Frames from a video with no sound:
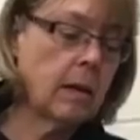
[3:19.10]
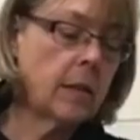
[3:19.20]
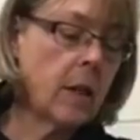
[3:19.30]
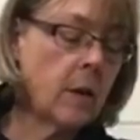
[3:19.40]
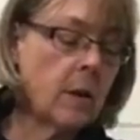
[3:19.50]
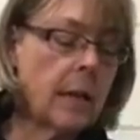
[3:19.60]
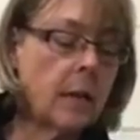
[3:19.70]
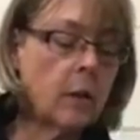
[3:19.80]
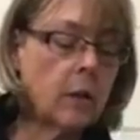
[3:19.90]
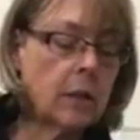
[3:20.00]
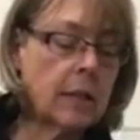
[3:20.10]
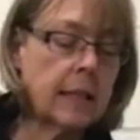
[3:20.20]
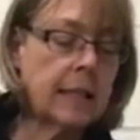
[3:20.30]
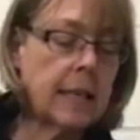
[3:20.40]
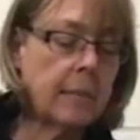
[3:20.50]
So it looks
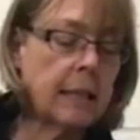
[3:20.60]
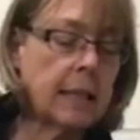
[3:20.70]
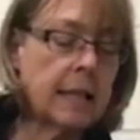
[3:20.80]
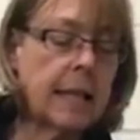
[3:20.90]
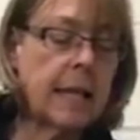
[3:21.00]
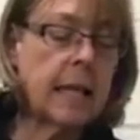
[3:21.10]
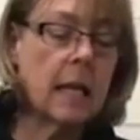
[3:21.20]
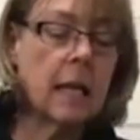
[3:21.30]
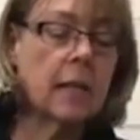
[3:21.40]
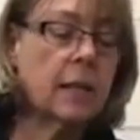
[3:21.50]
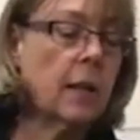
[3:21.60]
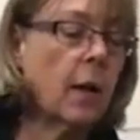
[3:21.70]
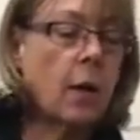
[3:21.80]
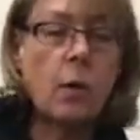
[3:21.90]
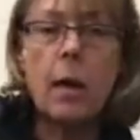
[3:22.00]
seamlessly as
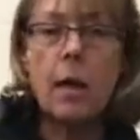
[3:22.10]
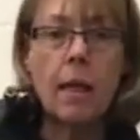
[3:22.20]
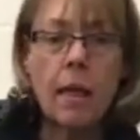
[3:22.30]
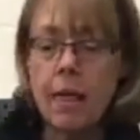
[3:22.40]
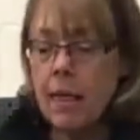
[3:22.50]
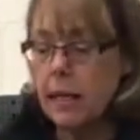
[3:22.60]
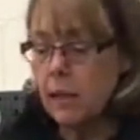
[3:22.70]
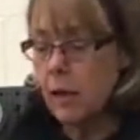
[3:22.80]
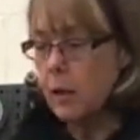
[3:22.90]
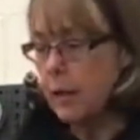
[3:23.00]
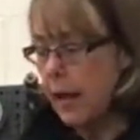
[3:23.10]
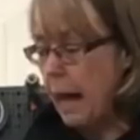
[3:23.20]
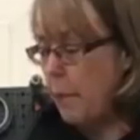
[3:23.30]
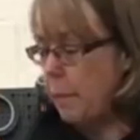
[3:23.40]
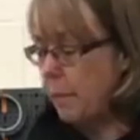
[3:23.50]
though there's no
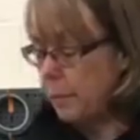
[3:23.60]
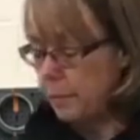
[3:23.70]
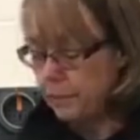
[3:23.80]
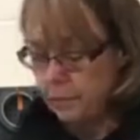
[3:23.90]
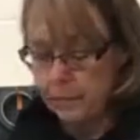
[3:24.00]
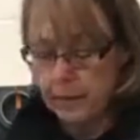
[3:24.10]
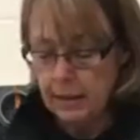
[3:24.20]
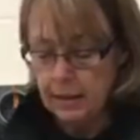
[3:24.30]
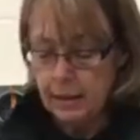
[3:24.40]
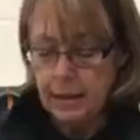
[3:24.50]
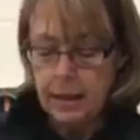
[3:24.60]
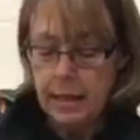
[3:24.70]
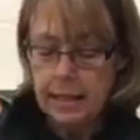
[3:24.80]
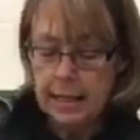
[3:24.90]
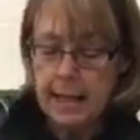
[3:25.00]
gap.
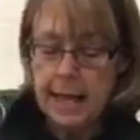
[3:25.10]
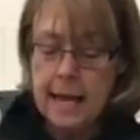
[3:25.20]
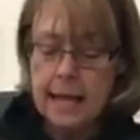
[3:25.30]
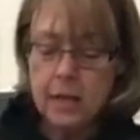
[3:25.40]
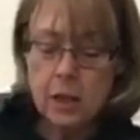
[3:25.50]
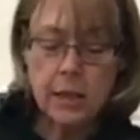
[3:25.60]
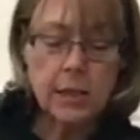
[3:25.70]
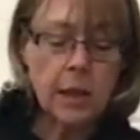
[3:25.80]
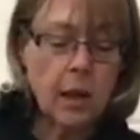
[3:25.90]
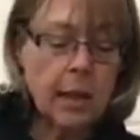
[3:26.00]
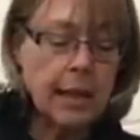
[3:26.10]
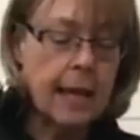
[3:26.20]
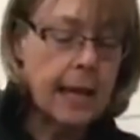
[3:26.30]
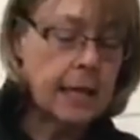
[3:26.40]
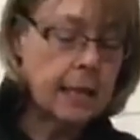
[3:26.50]
And again, just tie
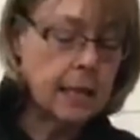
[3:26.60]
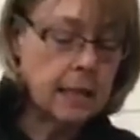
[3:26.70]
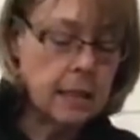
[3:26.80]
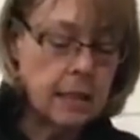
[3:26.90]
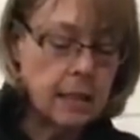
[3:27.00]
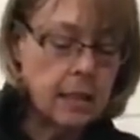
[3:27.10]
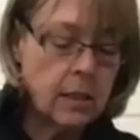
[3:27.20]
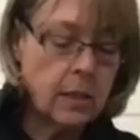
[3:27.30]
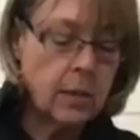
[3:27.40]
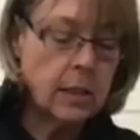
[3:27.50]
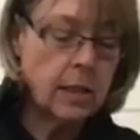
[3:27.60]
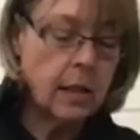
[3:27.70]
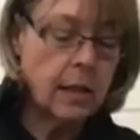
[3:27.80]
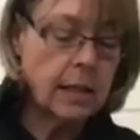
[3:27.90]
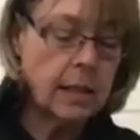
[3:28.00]
that so it's
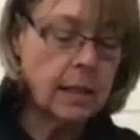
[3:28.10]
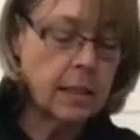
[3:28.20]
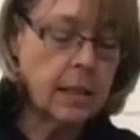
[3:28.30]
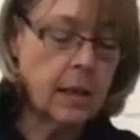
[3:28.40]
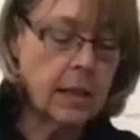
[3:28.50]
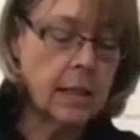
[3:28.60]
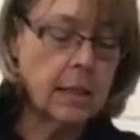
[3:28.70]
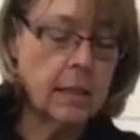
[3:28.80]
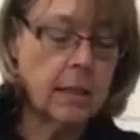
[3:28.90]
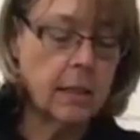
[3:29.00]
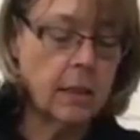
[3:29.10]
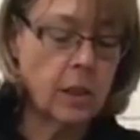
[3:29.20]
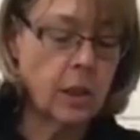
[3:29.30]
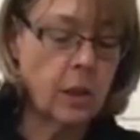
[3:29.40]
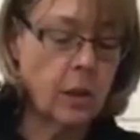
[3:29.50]
nice and tight and
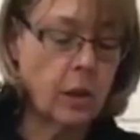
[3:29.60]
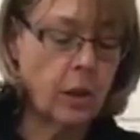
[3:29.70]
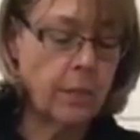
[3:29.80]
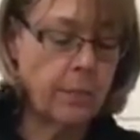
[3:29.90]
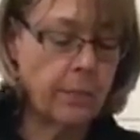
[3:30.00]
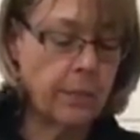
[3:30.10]
secure.